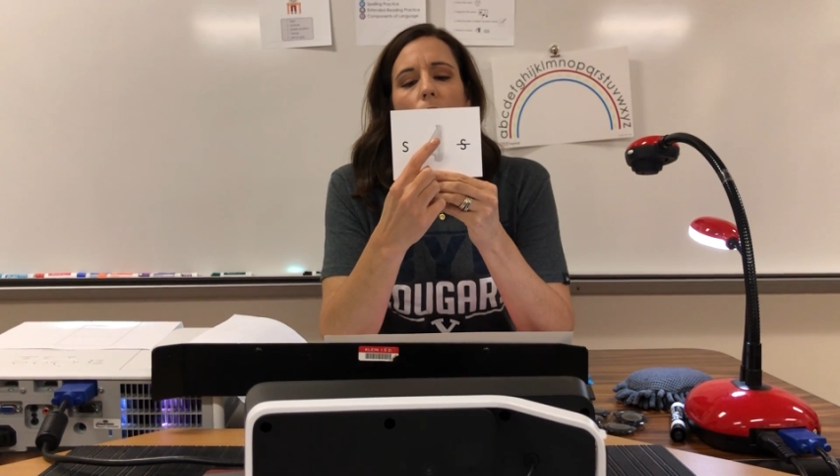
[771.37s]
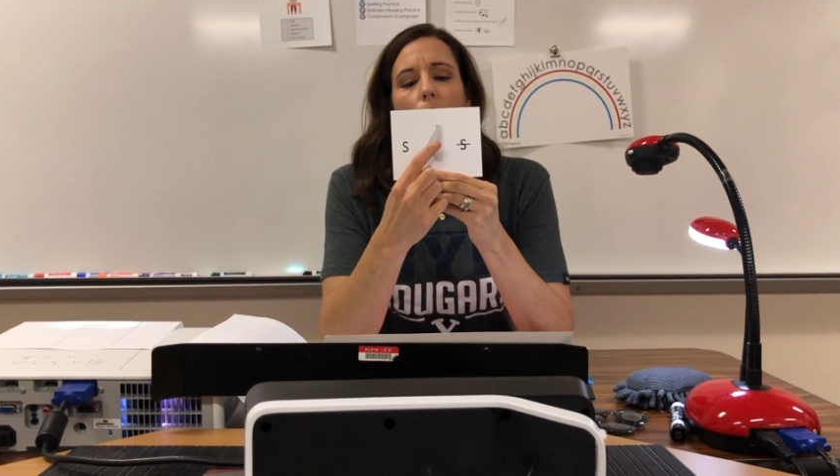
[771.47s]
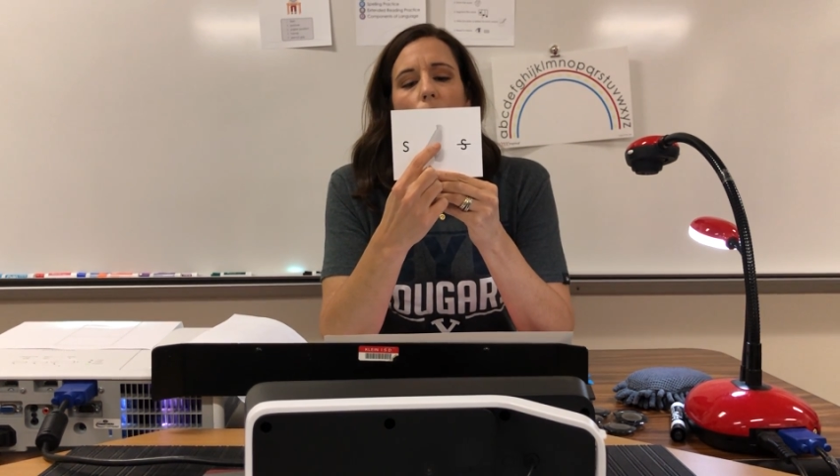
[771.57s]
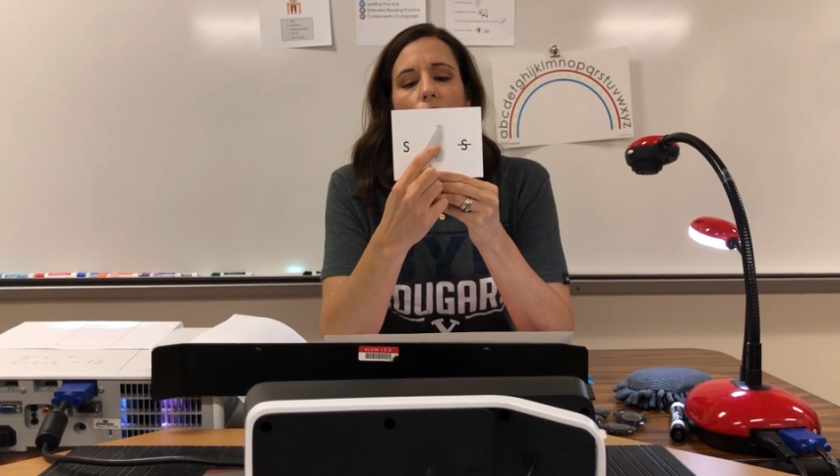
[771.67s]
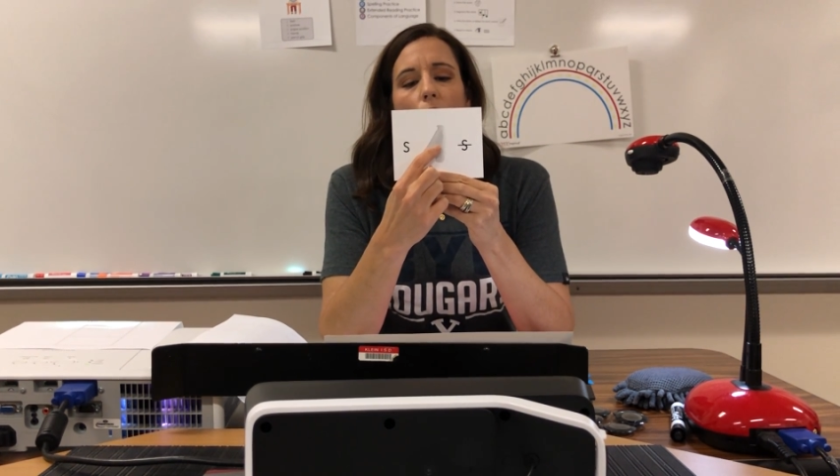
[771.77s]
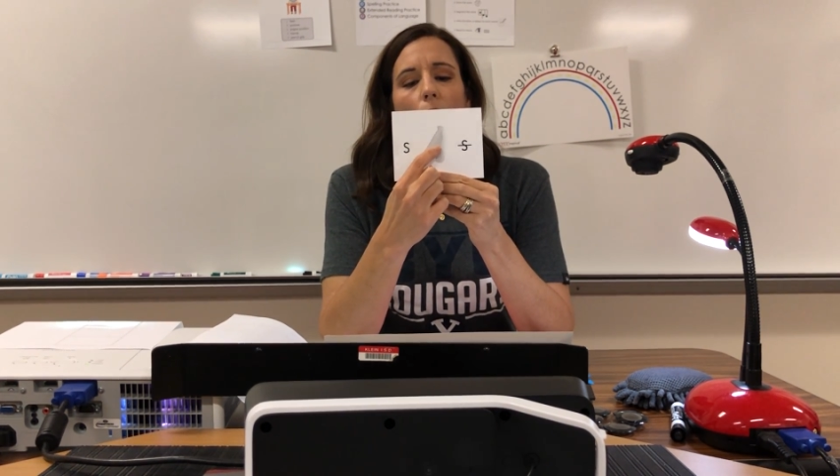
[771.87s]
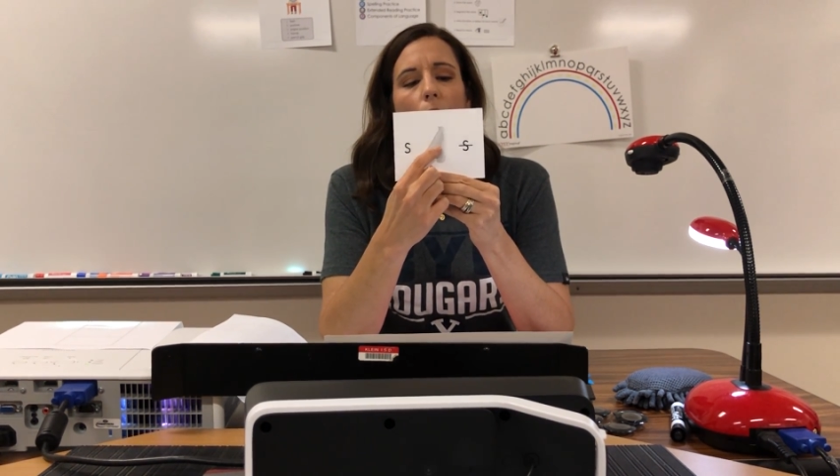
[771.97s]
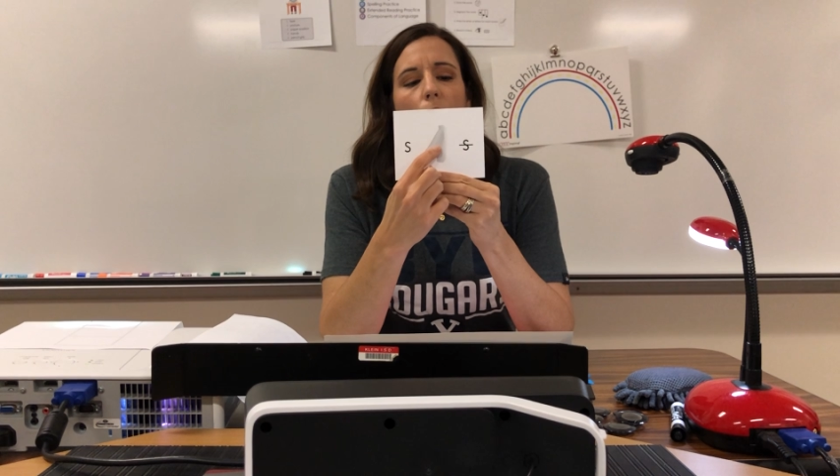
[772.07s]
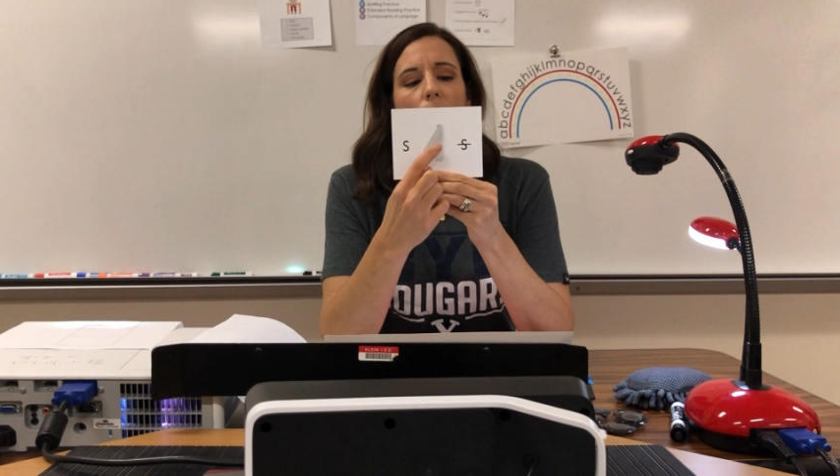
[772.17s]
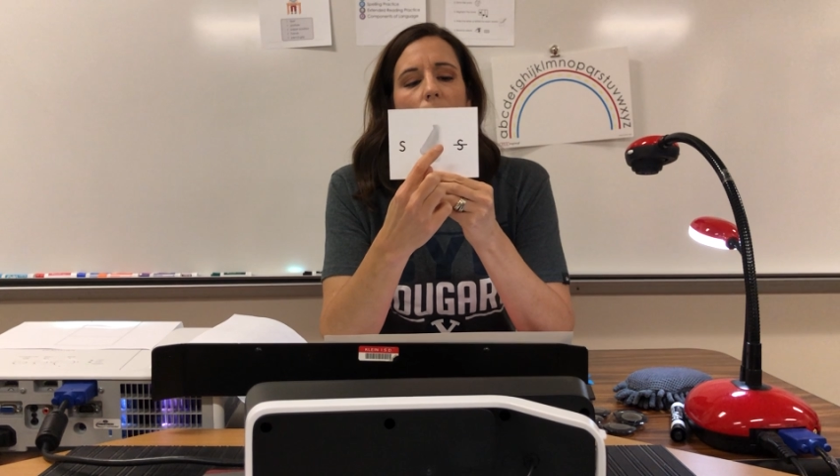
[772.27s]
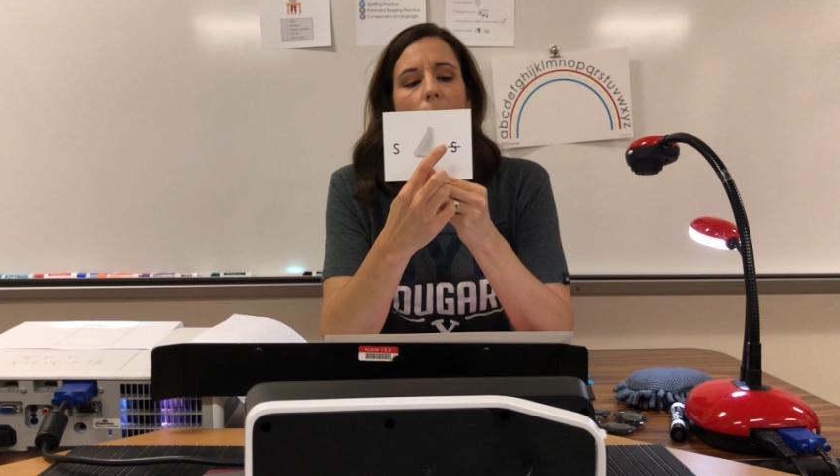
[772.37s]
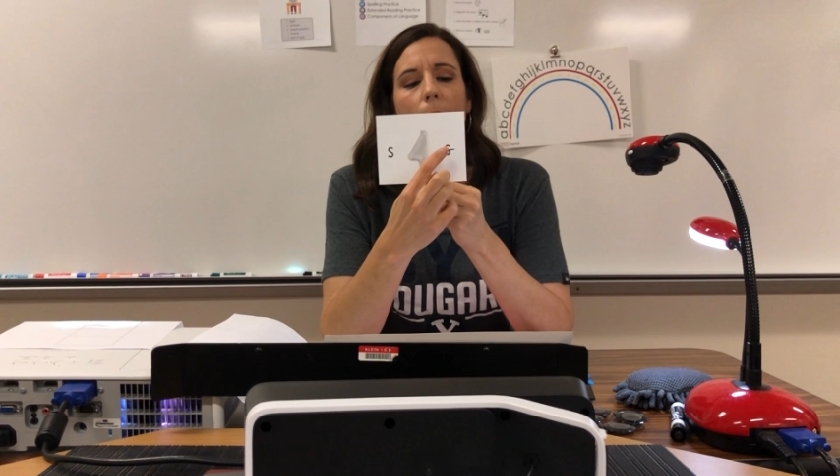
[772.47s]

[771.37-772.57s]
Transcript: for nose,